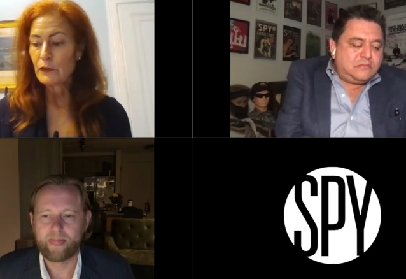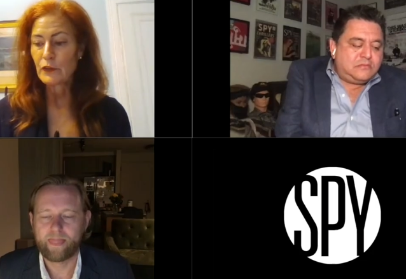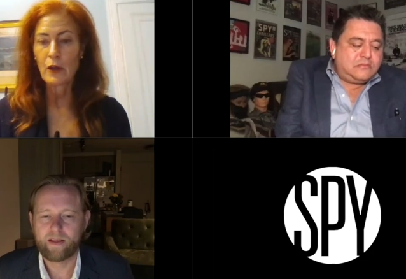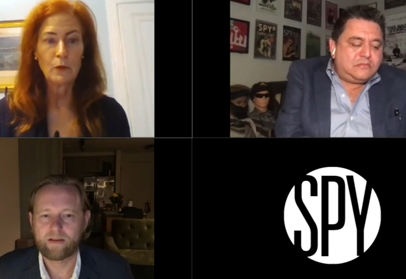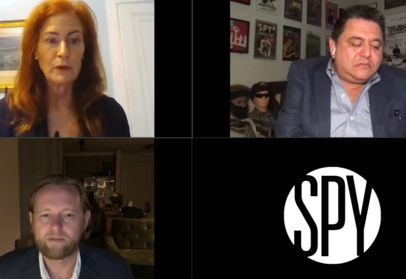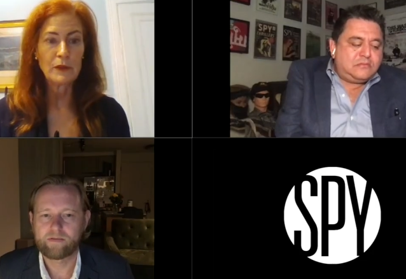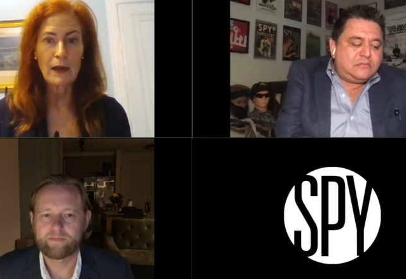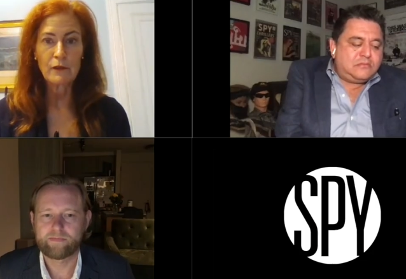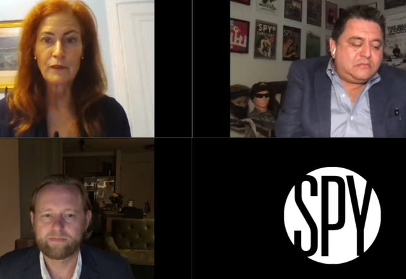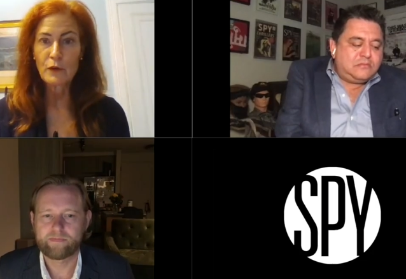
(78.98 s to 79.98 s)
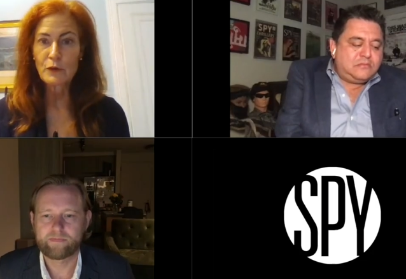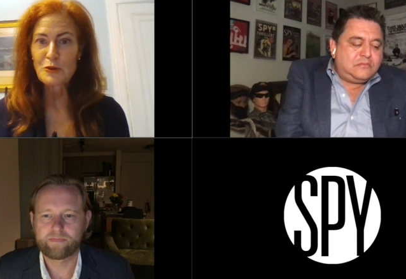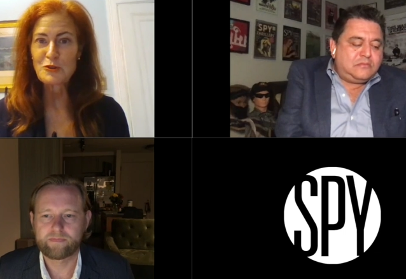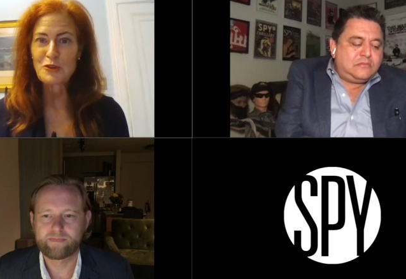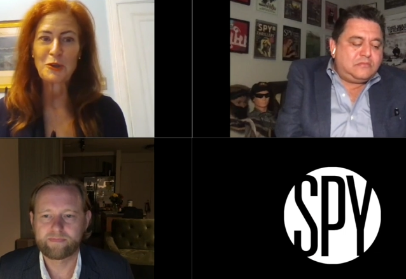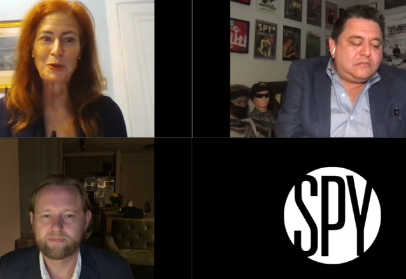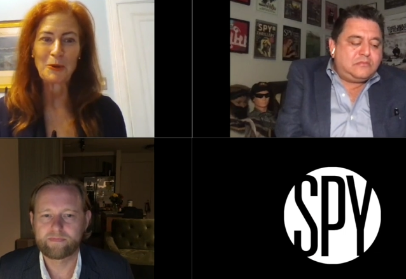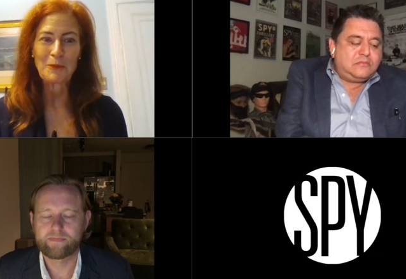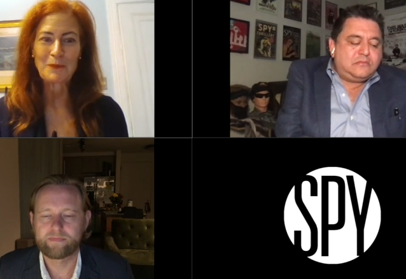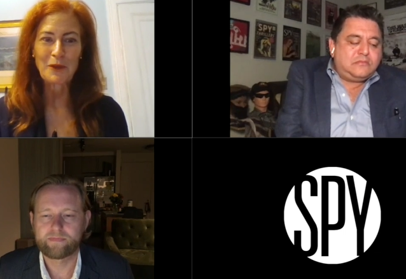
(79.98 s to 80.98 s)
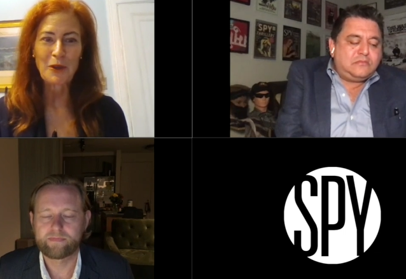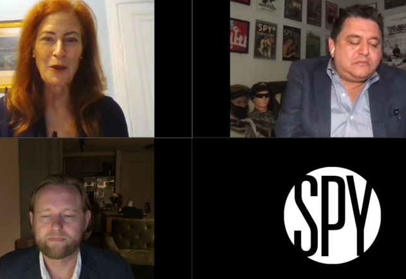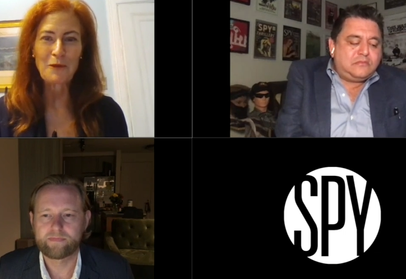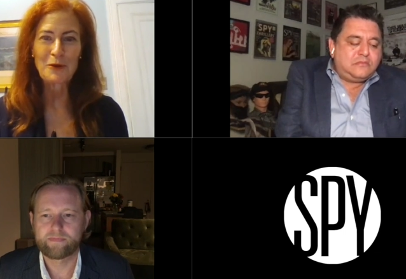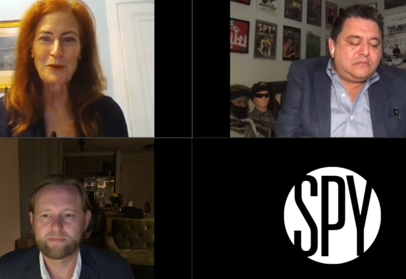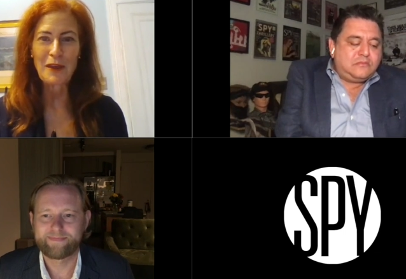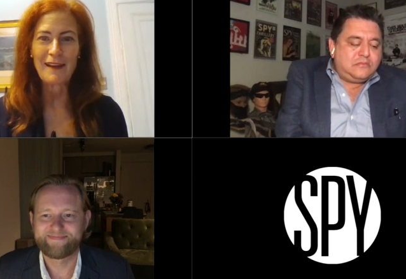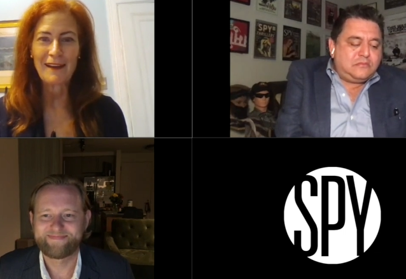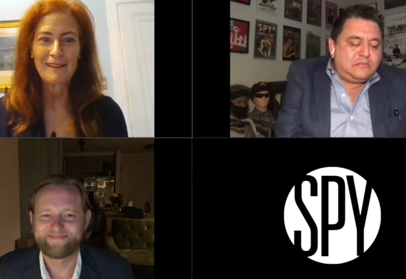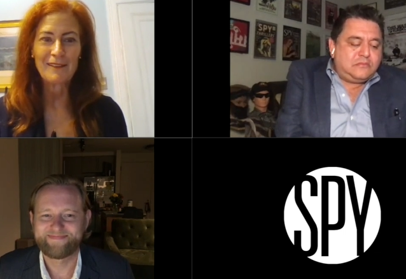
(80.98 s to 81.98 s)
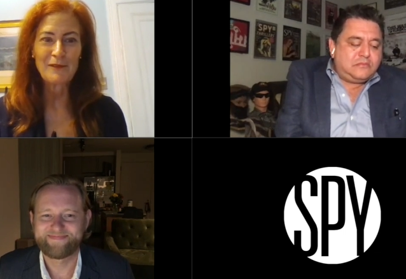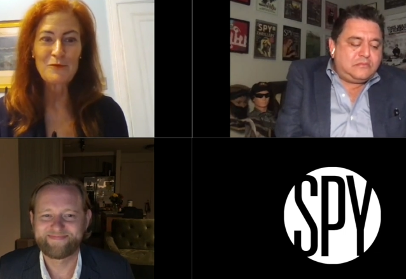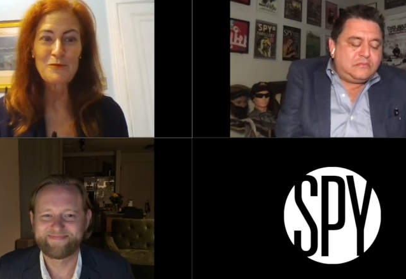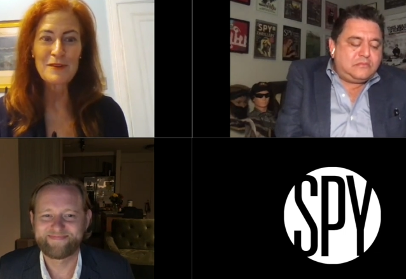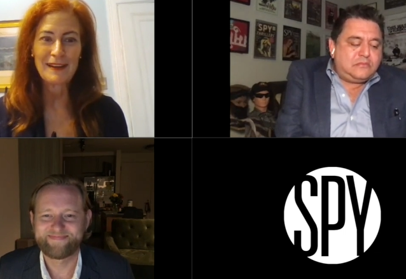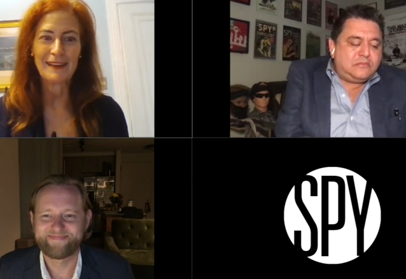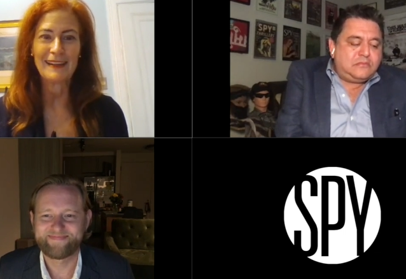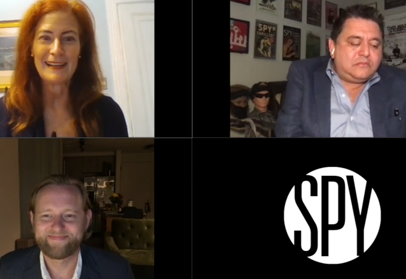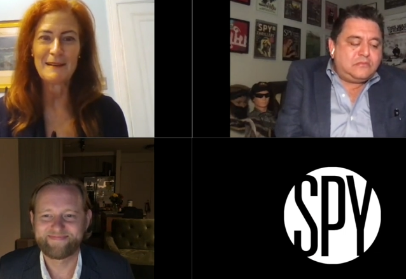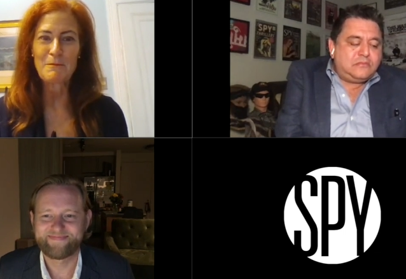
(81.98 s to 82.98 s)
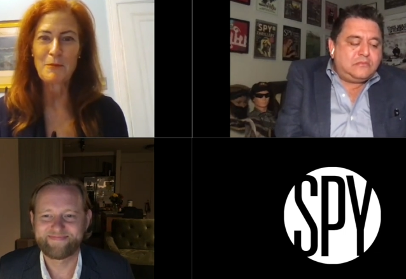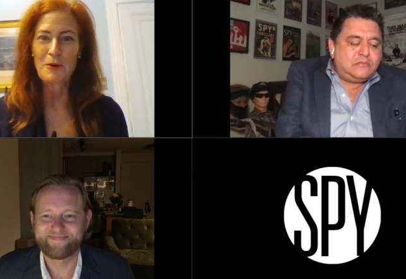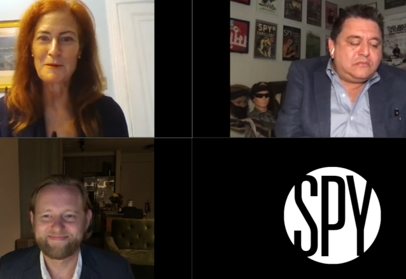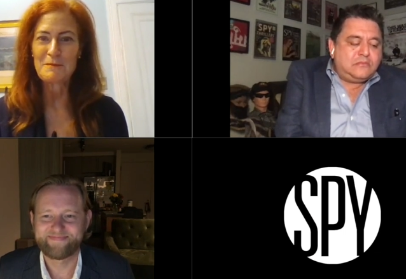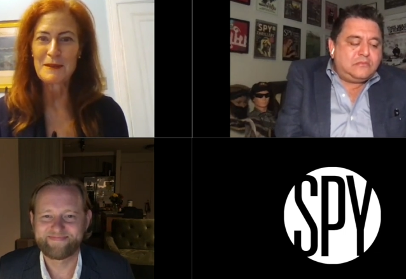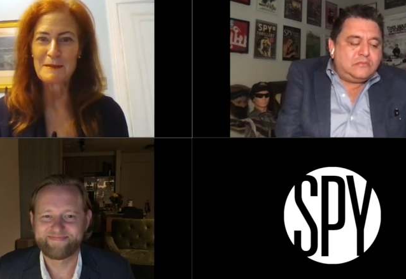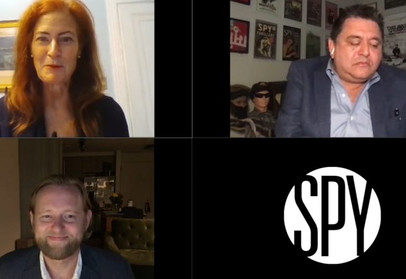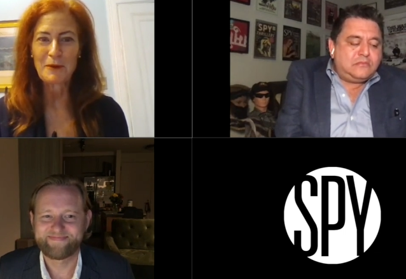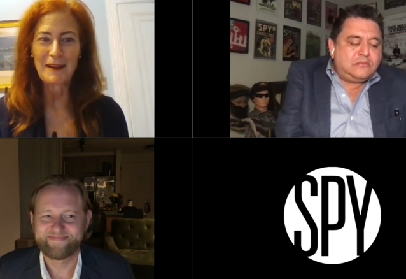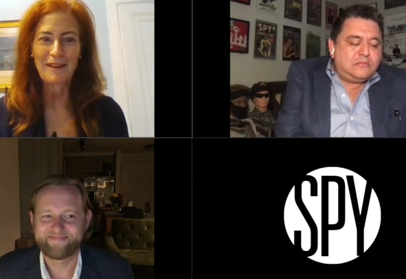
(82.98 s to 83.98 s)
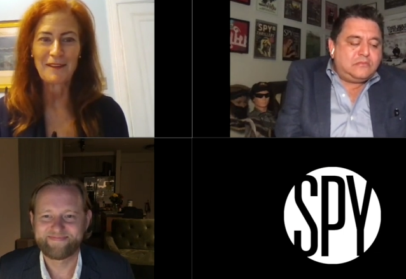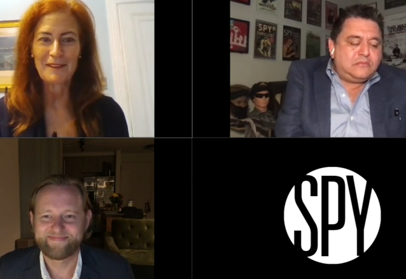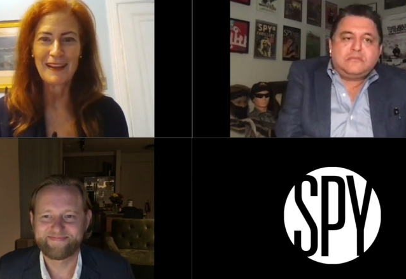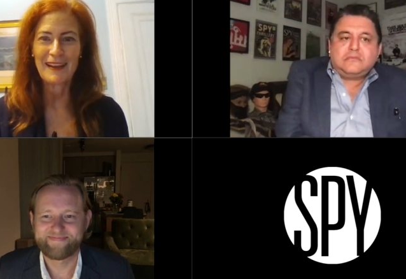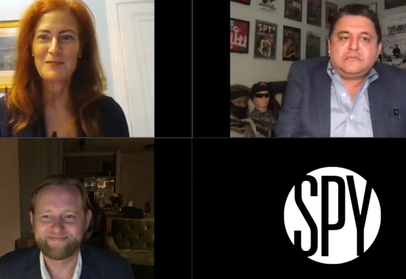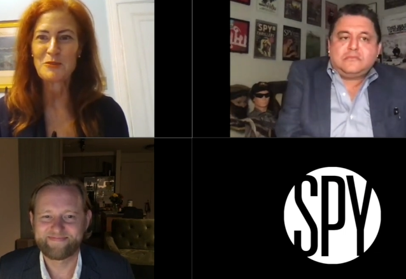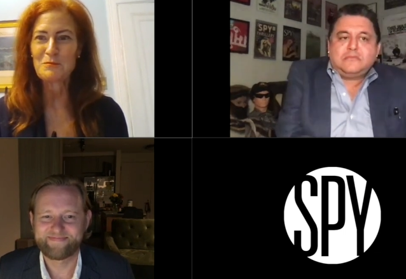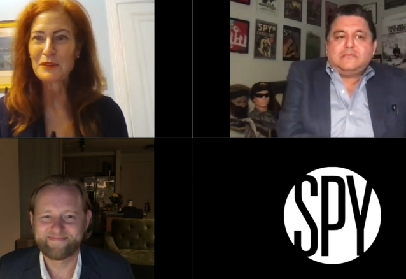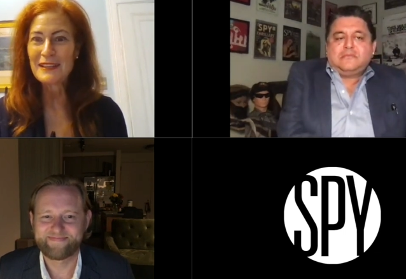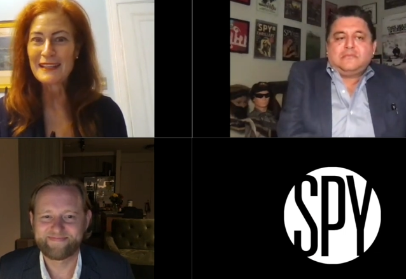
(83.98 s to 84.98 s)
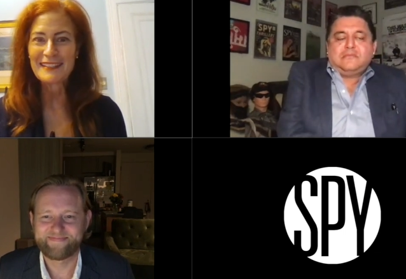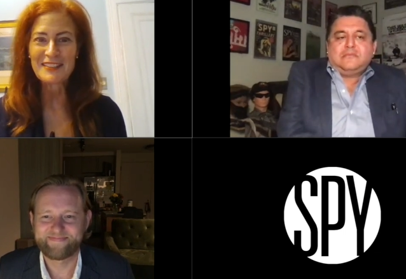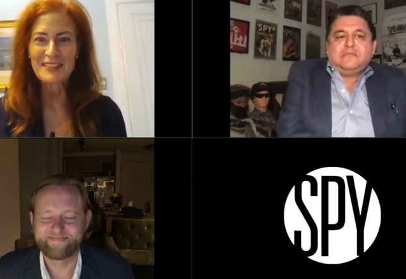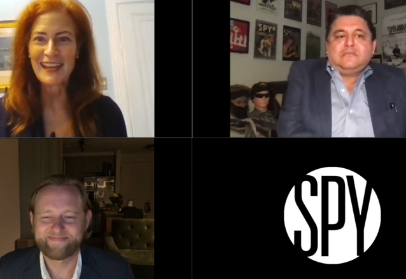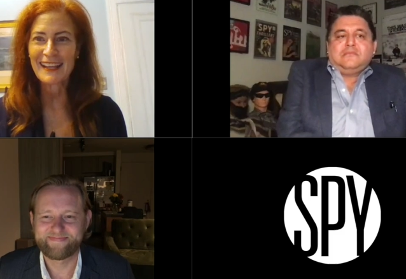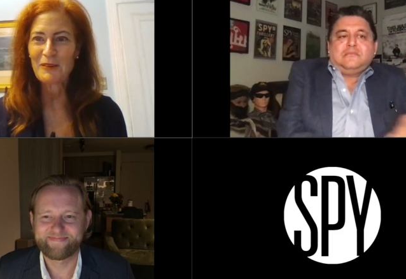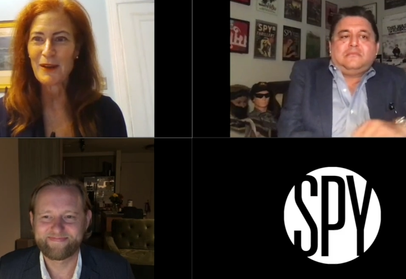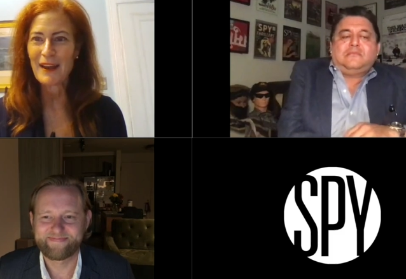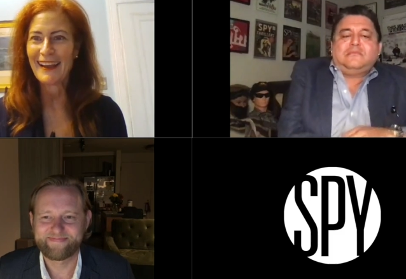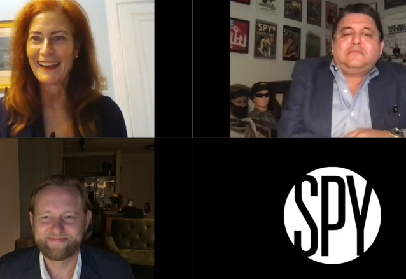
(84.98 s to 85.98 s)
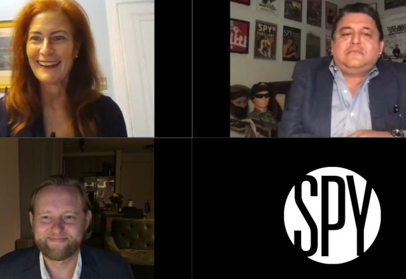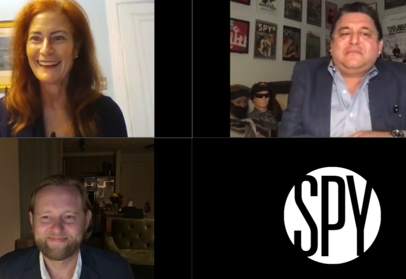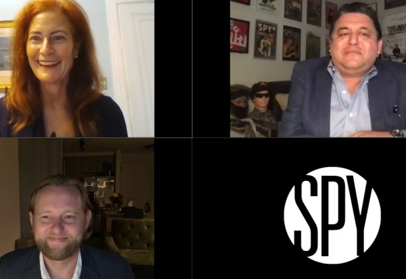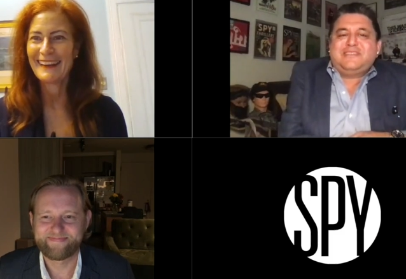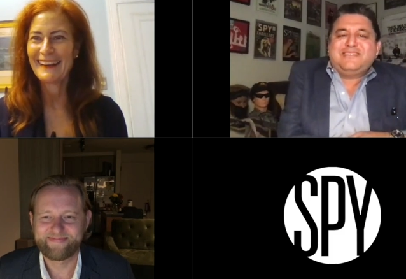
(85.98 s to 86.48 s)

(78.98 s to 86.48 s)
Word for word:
Speaker 1: So without further ado, over to the really important people here. Andrew, please take it away.